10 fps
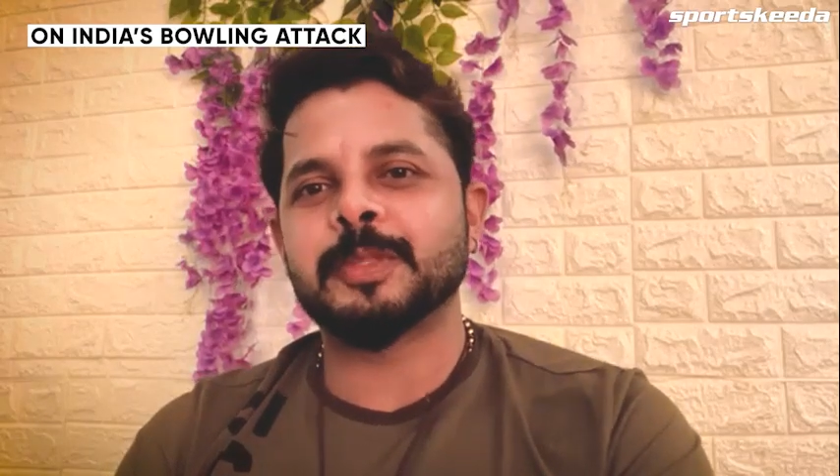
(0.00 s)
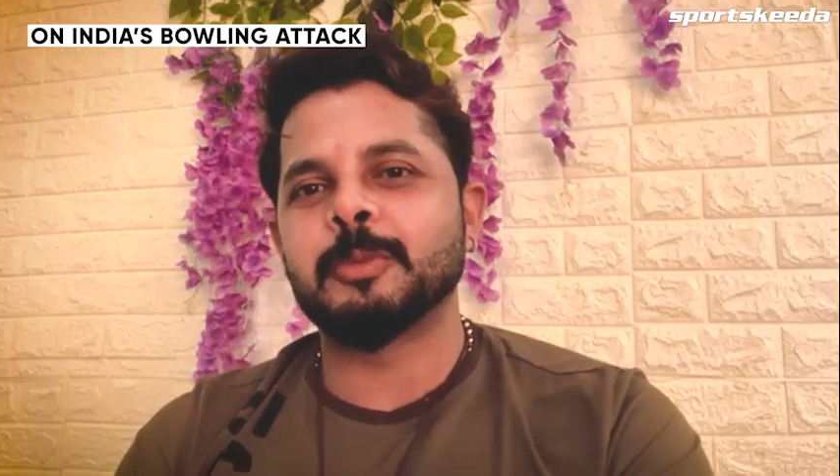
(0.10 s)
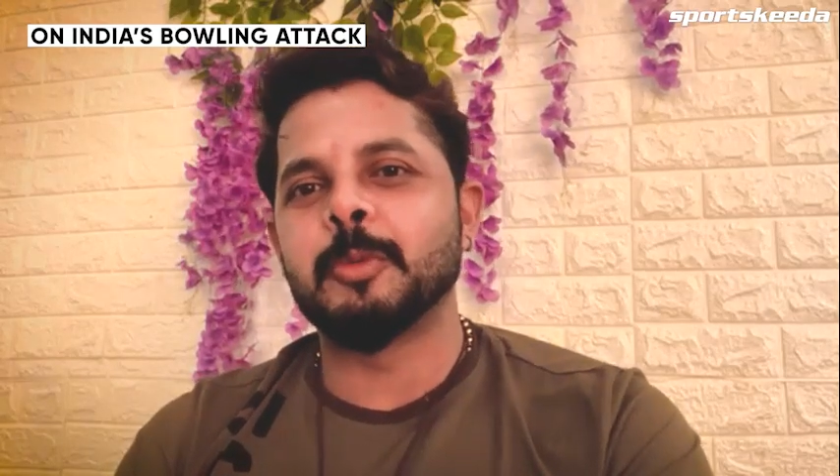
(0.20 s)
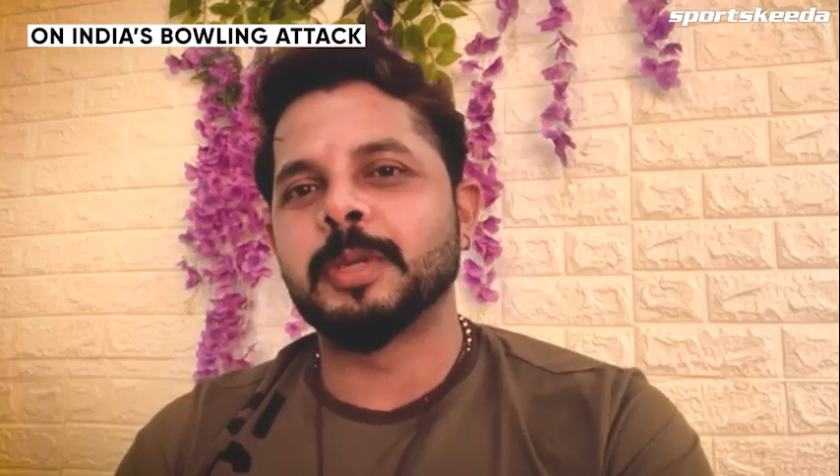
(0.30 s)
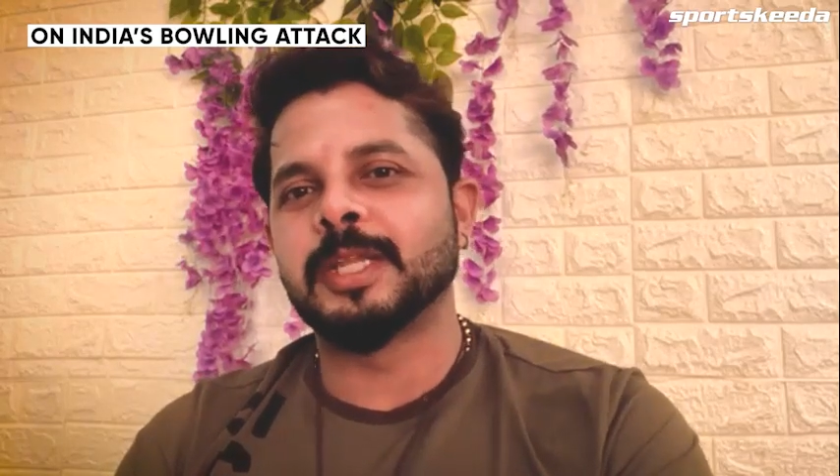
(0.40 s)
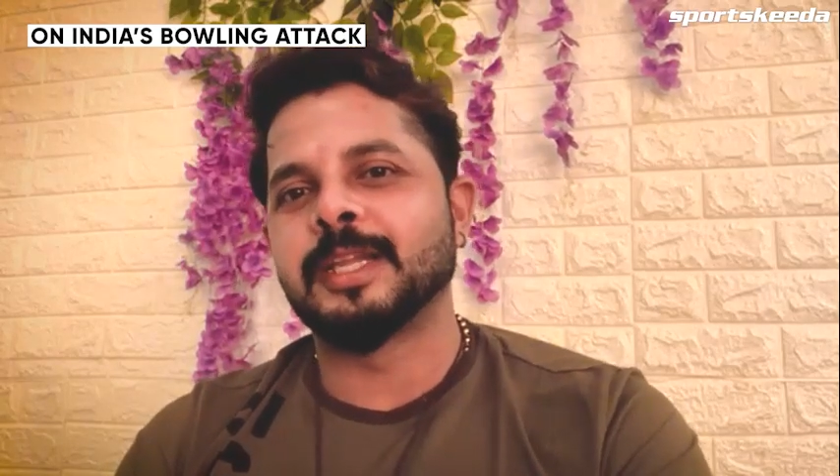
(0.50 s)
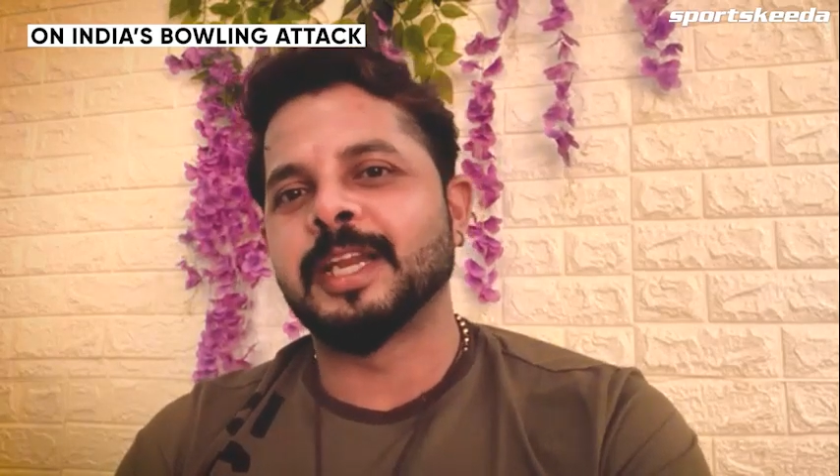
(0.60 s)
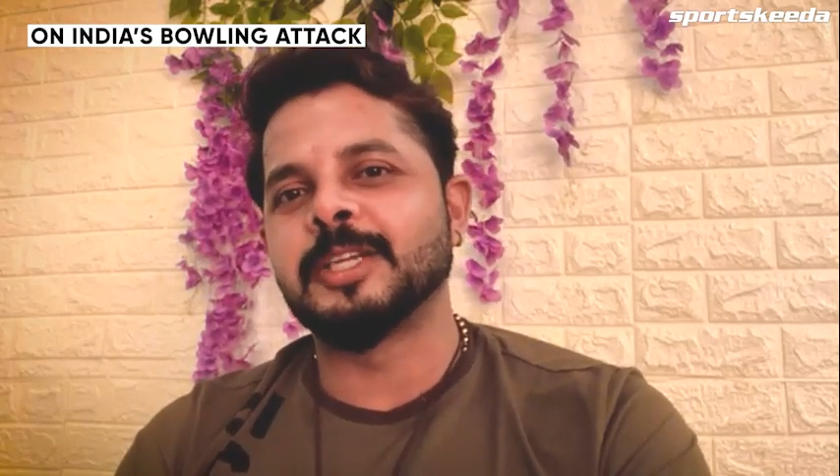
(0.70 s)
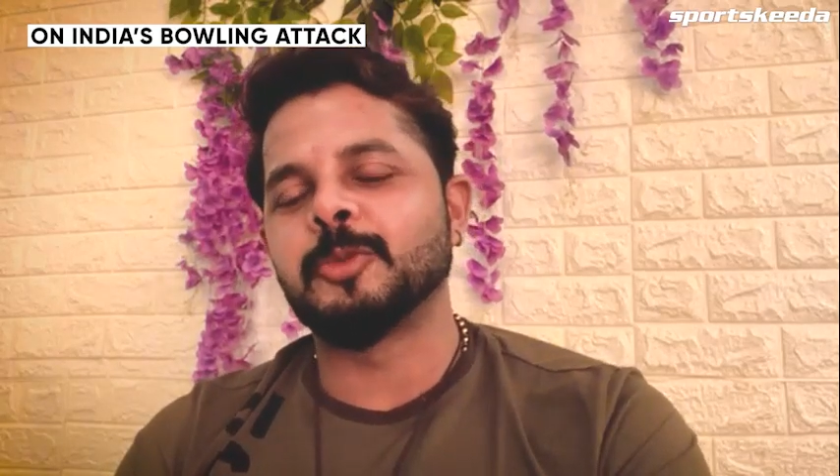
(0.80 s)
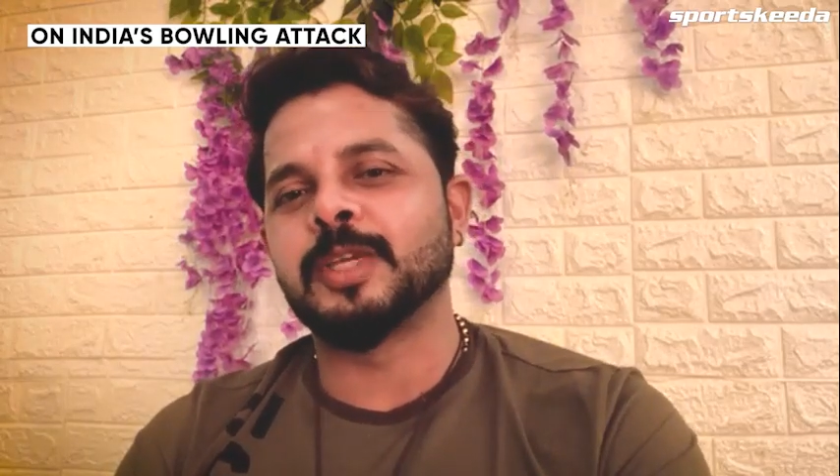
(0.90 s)
Bumrah the
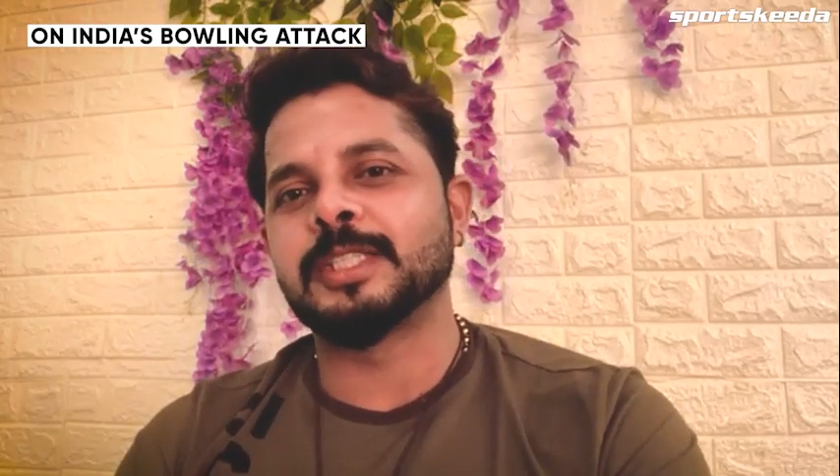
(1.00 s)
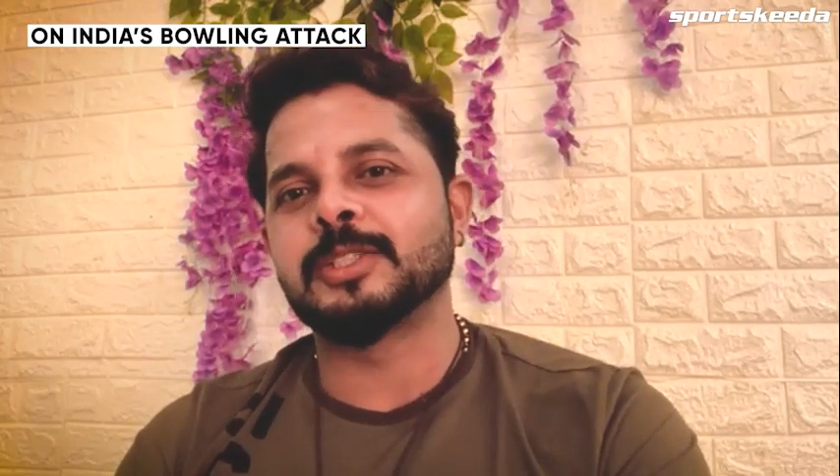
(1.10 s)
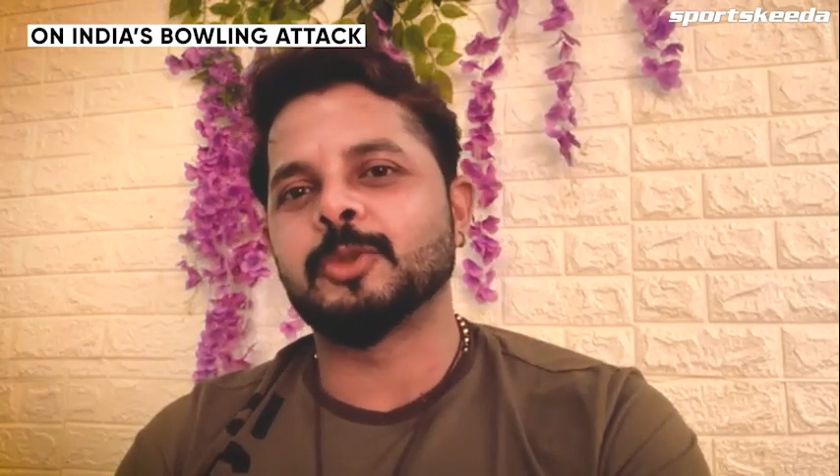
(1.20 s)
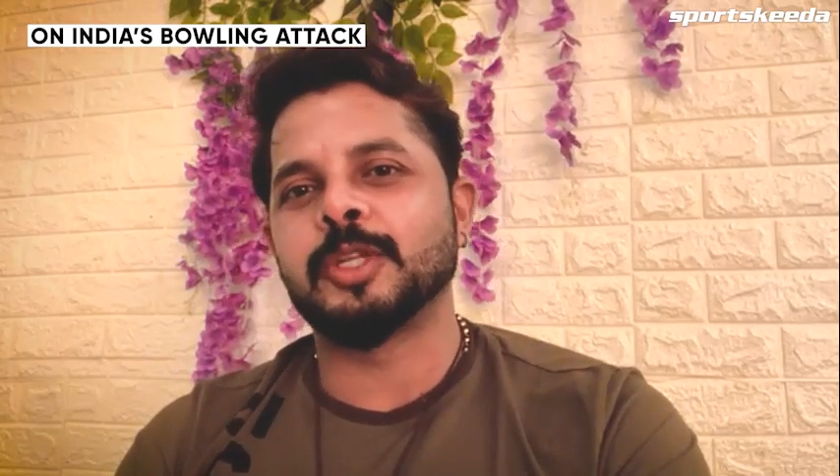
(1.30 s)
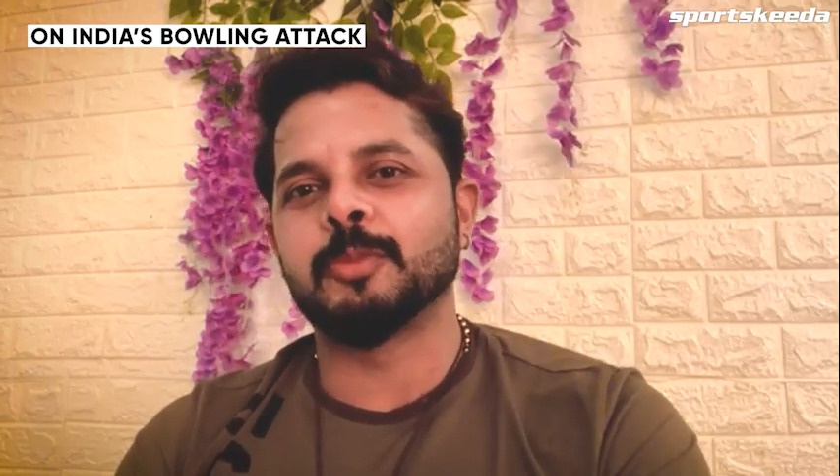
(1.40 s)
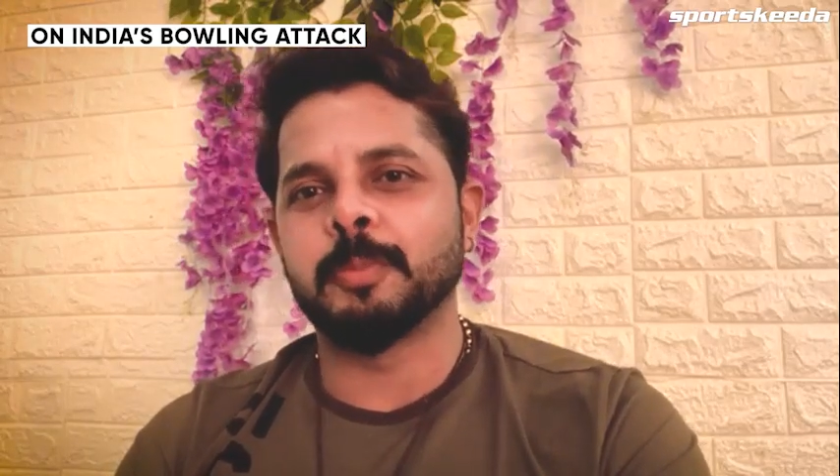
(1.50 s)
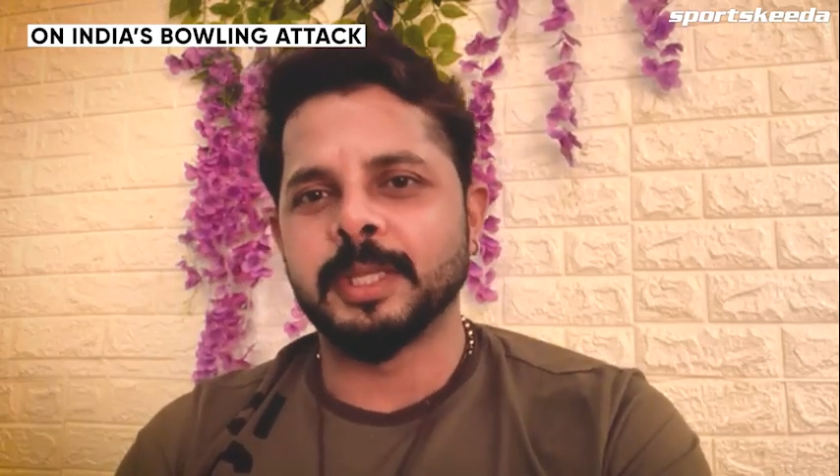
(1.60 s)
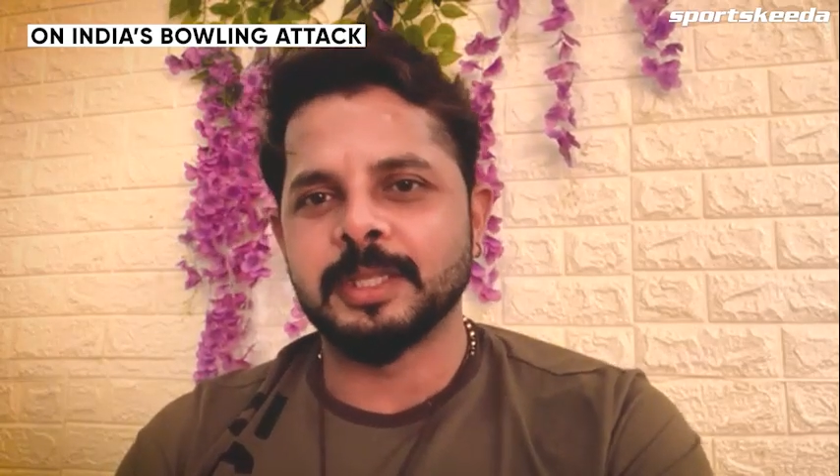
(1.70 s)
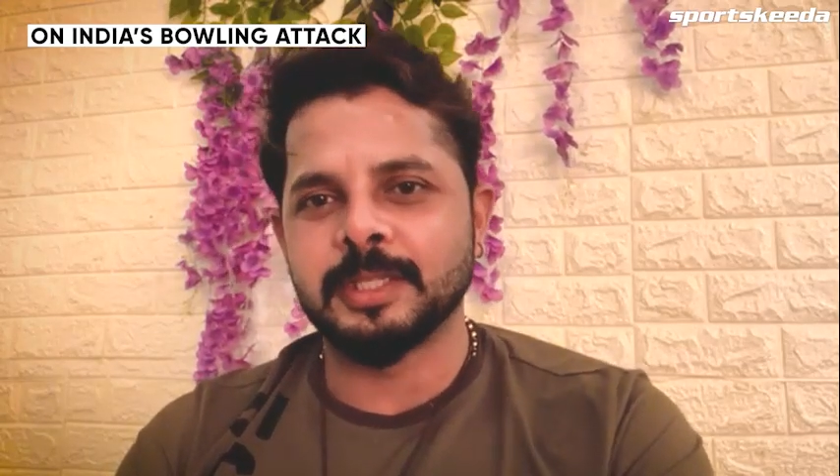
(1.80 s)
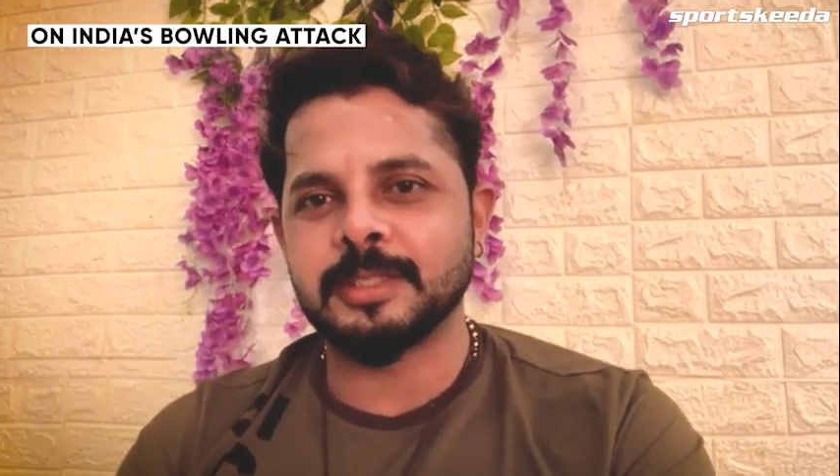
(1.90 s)
right ways during Mumbai
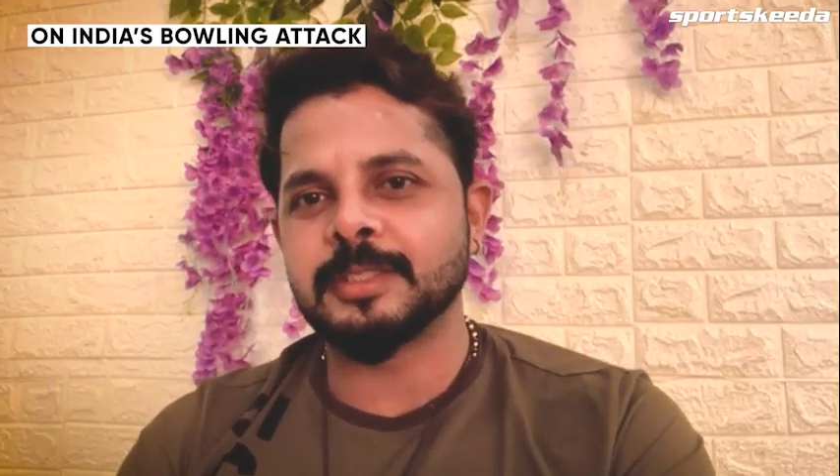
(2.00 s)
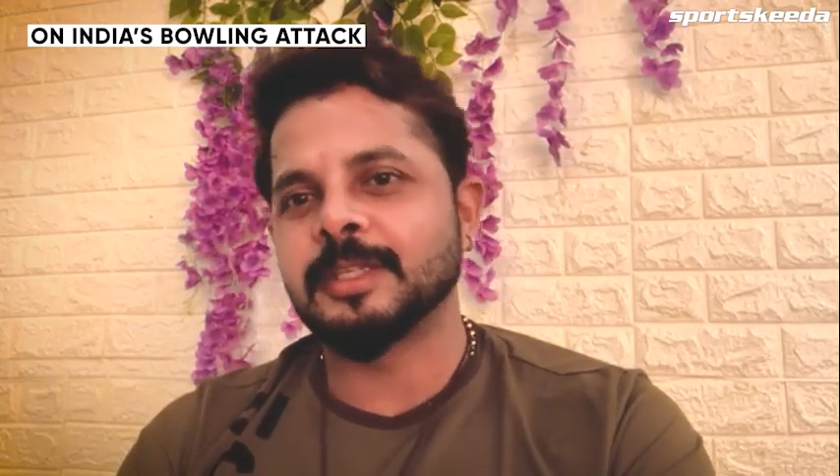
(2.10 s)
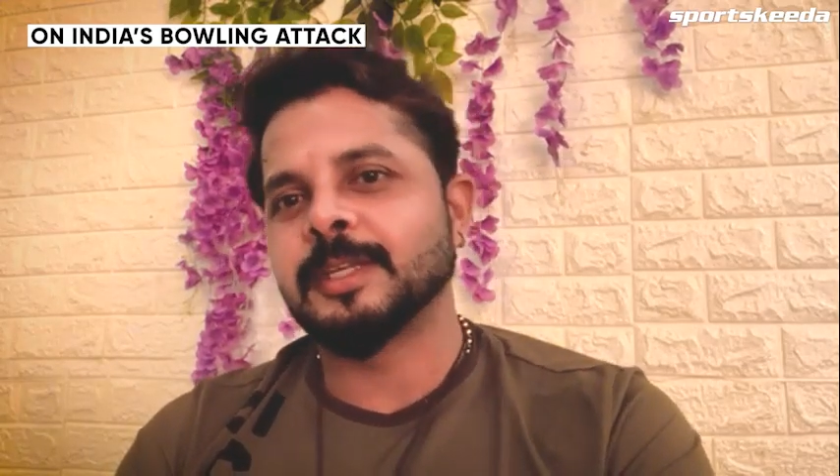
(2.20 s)
Indians.